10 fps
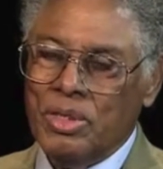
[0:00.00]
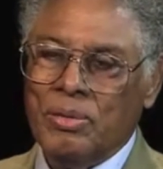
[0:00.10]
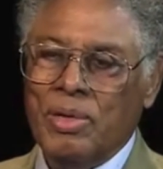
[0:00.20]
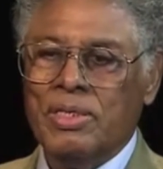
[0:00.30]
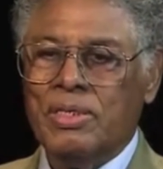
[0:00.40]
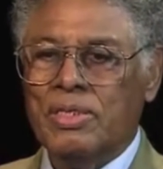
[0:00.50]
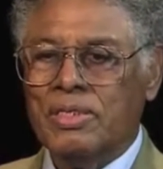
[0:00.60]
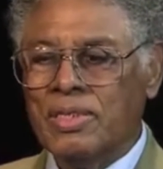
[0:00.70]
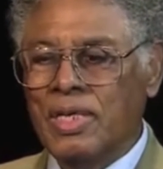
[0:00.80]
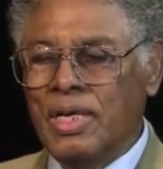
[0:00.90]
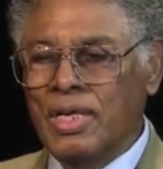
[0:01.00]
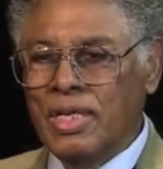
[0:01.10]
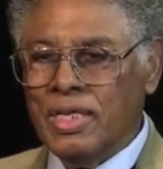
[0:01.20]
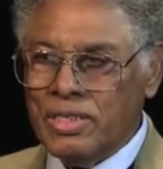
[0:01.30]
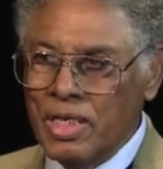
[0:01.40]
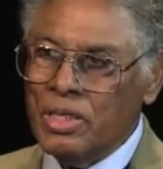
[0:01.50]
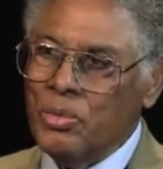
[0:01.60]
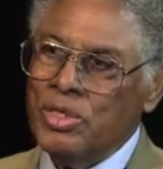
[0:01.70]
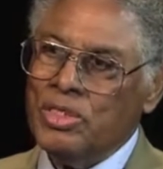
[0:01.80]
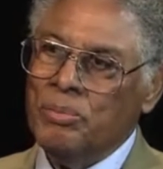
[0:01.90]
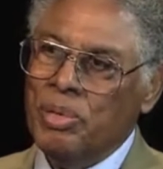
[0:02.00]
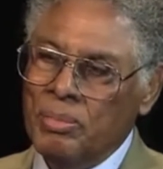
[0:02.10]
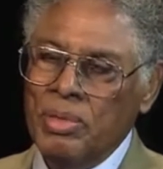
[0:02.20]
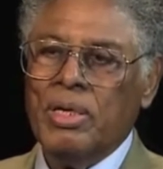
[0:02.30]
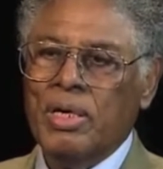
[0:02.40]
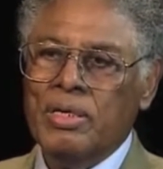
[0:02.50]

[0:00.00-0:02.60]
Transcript: The question is the extent to which the public